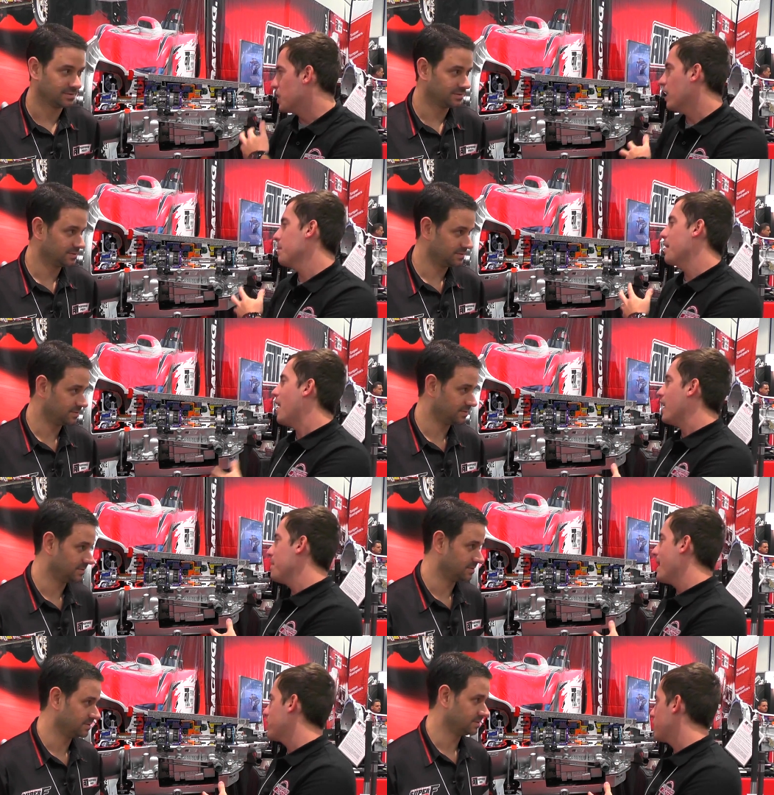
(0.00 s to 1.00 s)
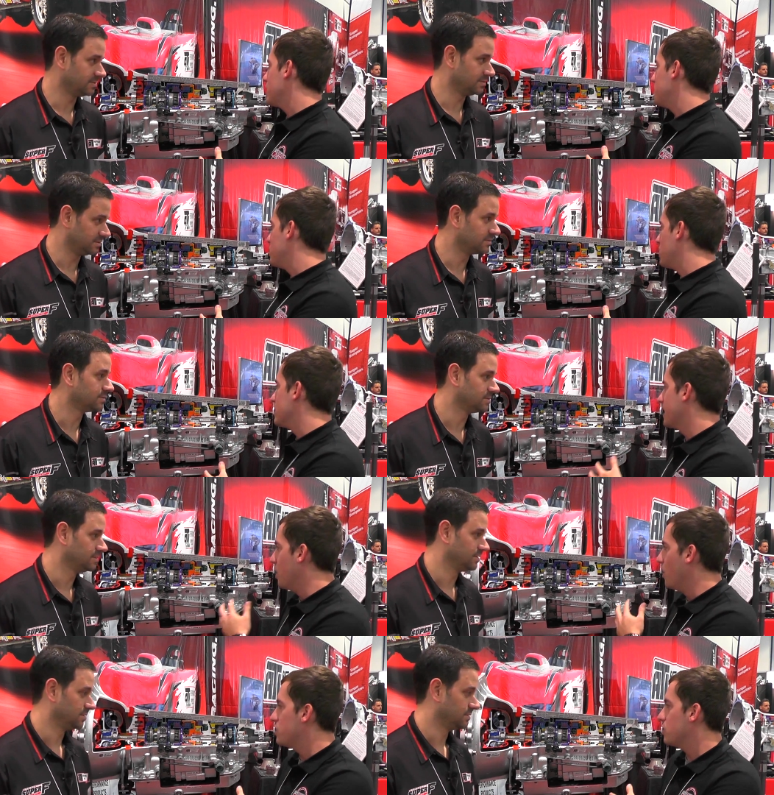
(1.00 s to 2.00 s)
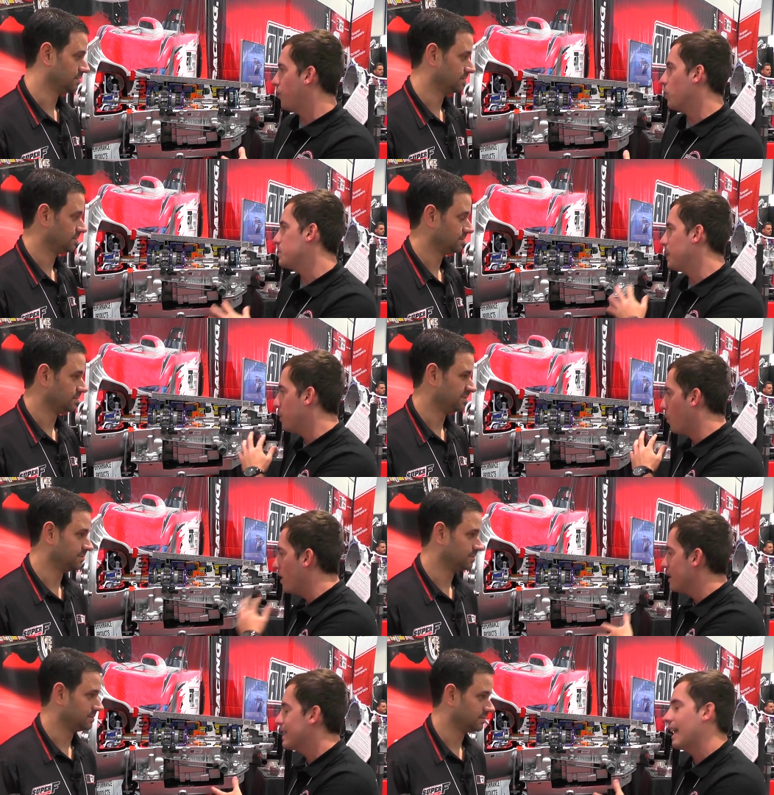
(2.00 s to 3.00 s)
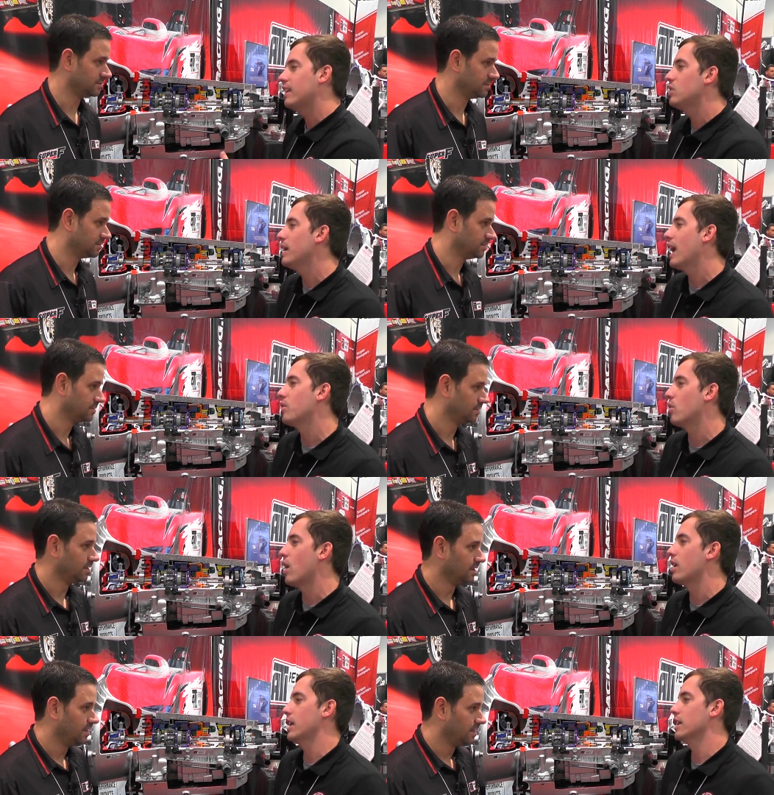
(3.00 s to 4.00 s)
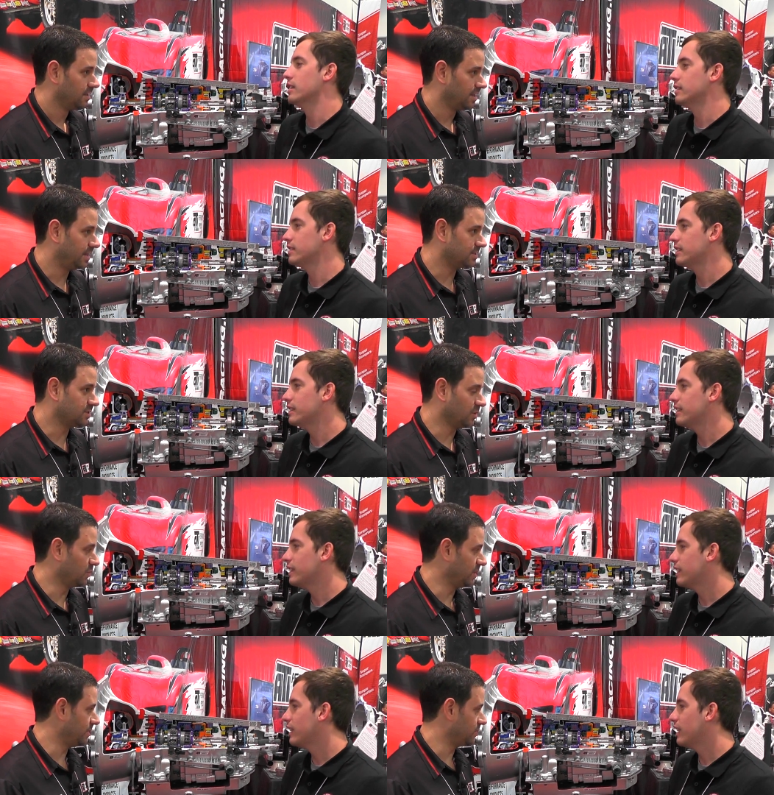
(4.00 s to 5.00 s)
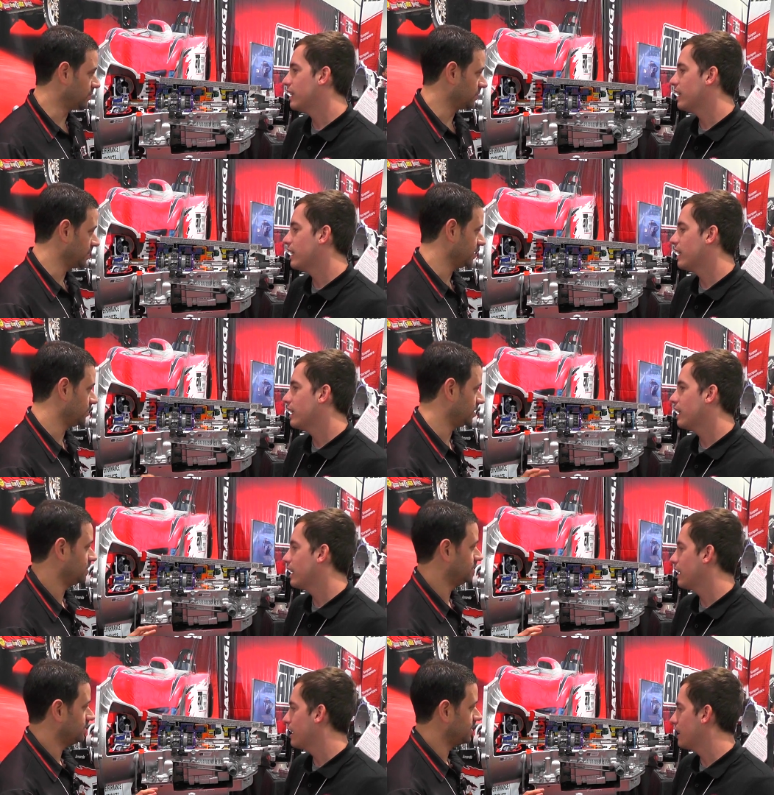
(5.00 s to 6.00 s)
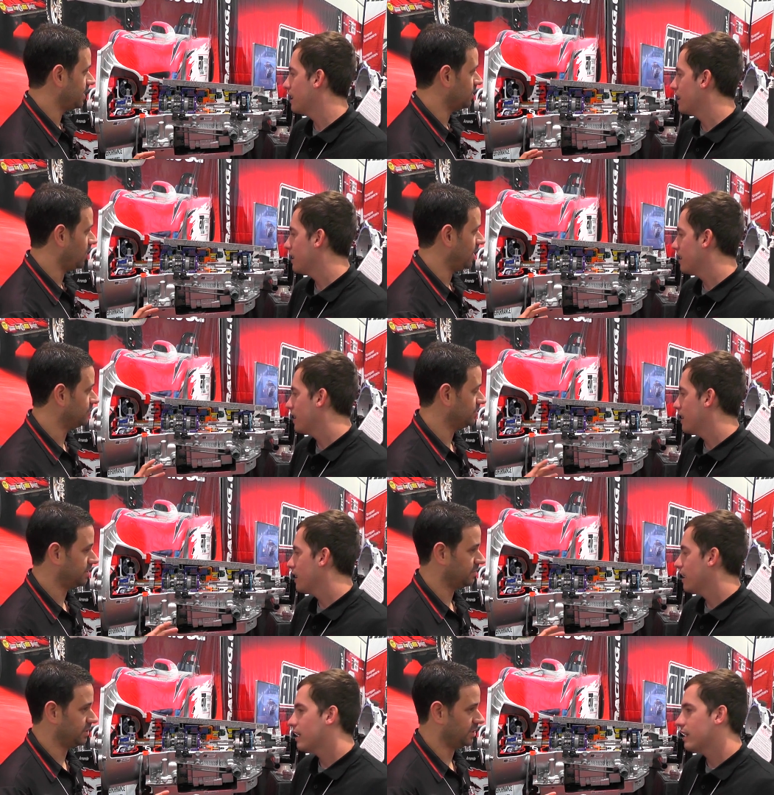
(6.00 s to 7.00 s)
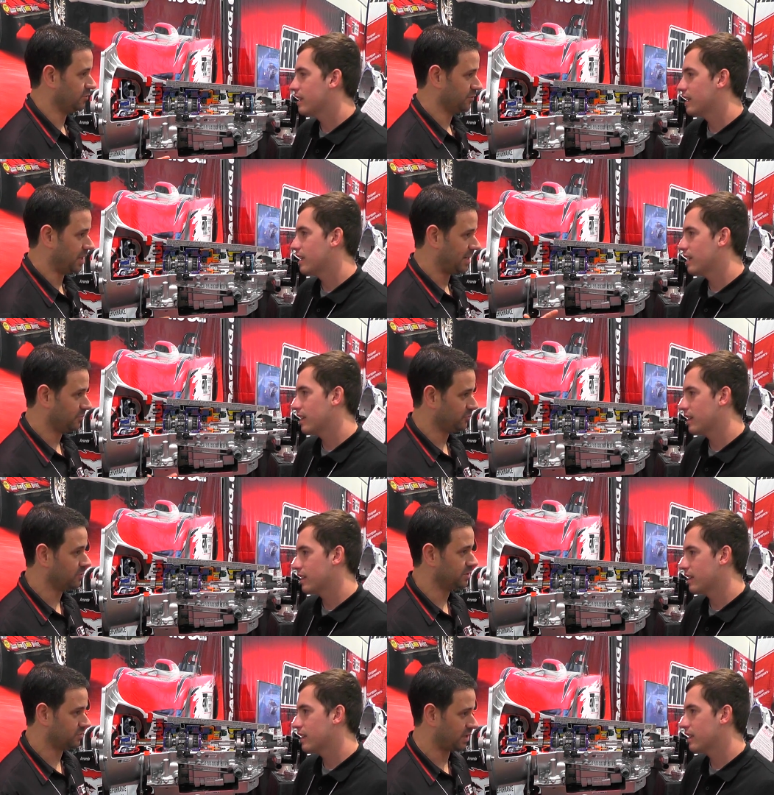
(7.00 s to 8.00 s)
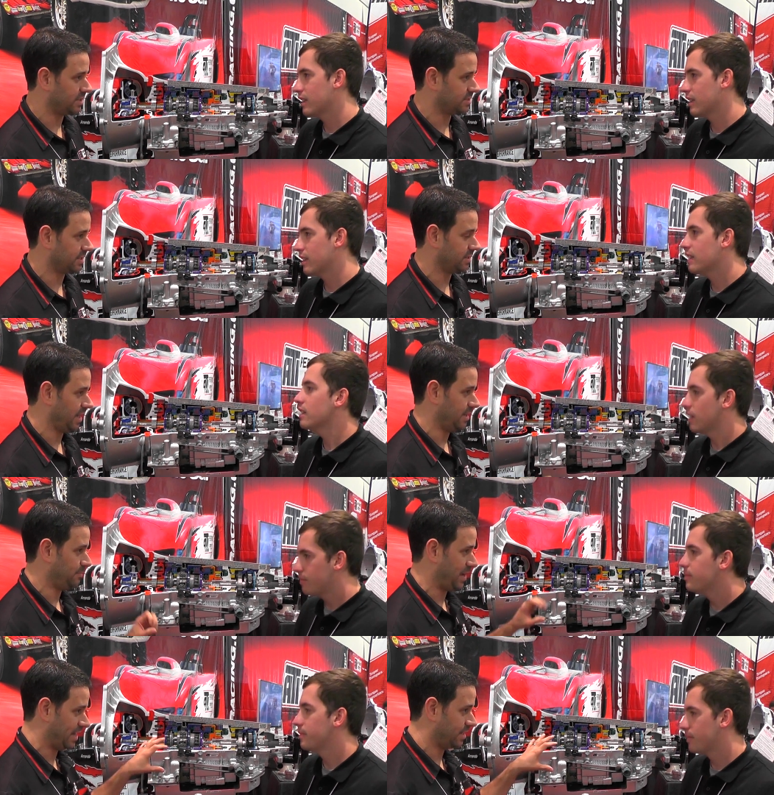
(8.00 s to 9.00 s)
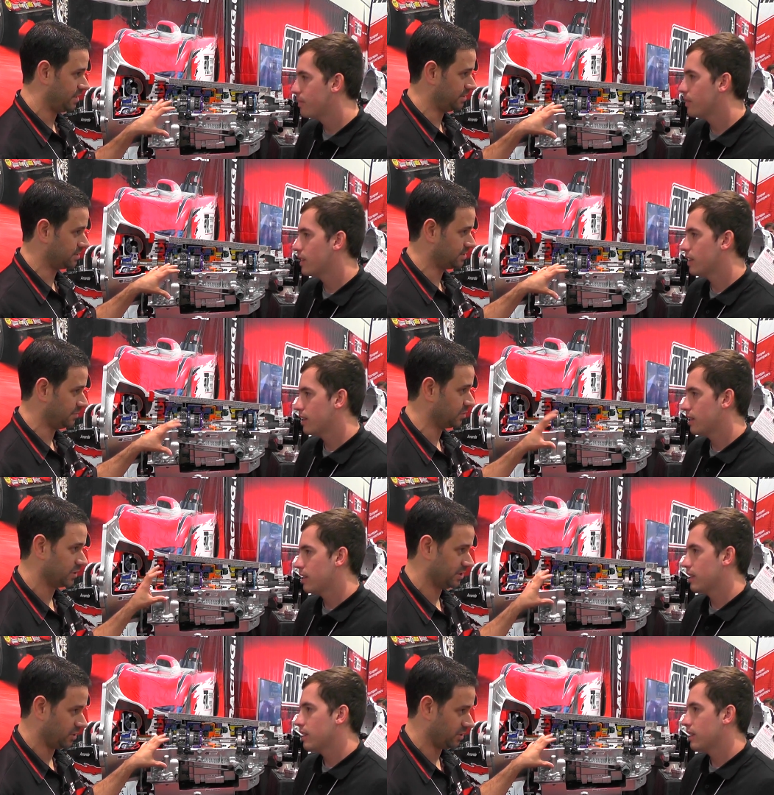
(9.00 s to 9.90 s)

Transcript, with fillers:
Speaker 1: we're talking about automatic transmissions, and I know this is a 4-speed, but what exactly do we have going on here?
Speaker 2: Yeah, so we really wanted to take everything we know from high performance racing and pack it into something with an